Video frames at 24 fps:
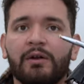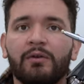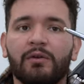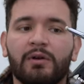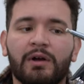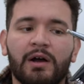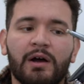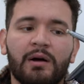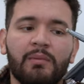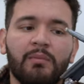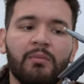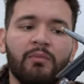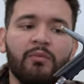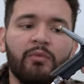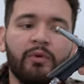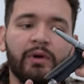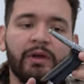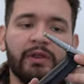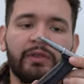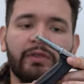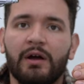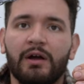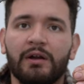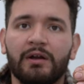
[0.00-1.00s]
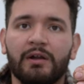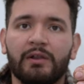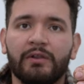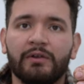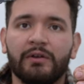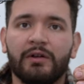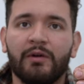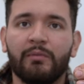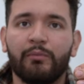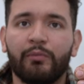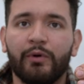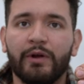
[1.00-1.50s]
it'll come with another
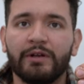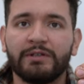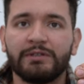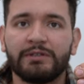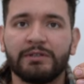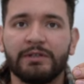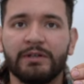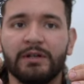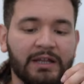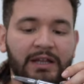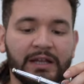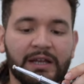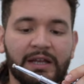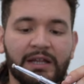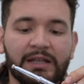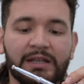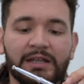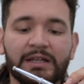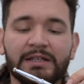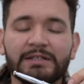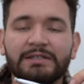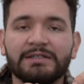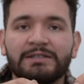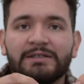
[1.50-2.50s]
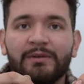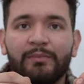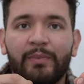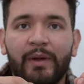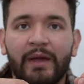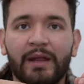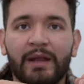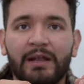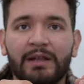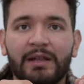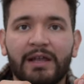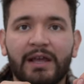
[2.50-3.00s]
compressor. Cleaning these is a
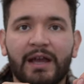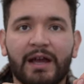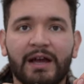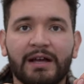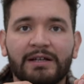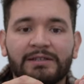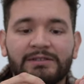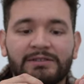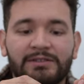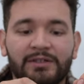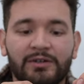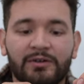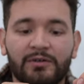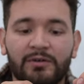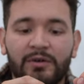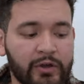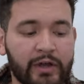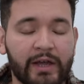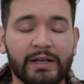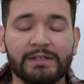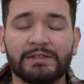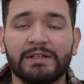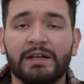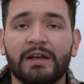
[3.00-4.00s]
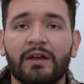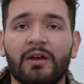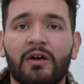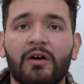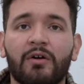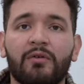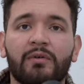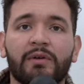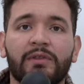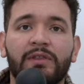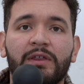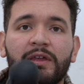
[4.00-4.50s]
pain in the ass, so you guys can
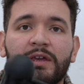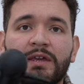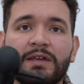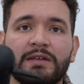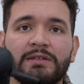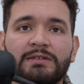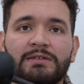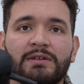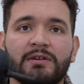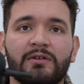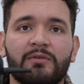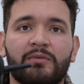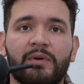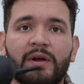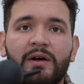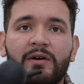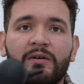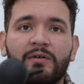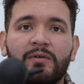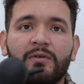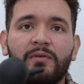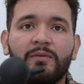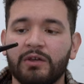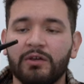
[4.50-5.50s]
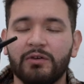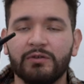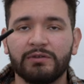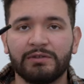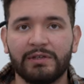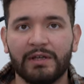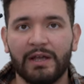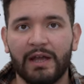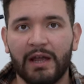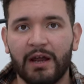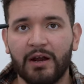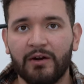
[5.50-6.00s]
go with the easier route
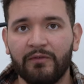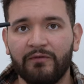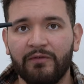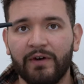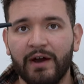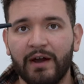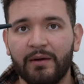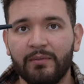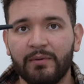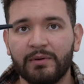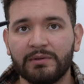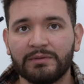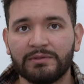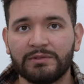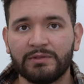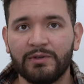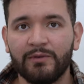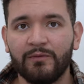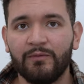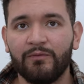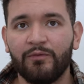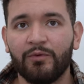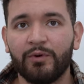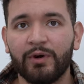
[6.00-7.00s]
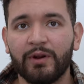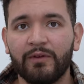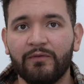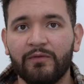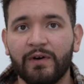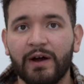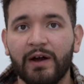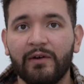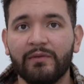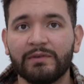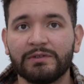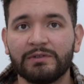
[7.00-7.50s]
using hair fibers.
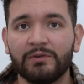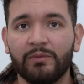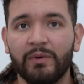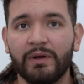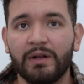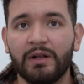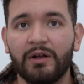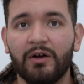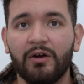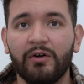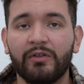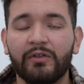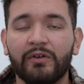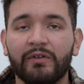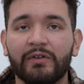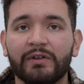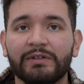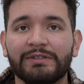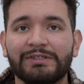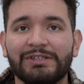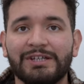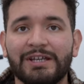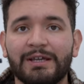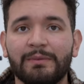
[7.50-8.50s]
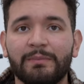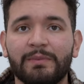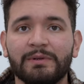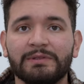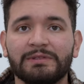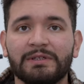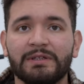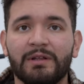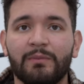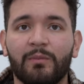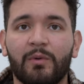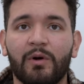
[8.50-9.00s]
Tomb45 is the way to go. They're the
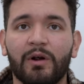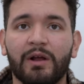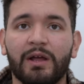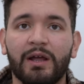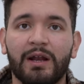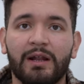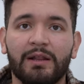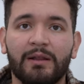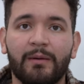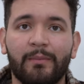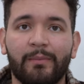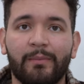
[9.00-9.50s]
cheapest in the market and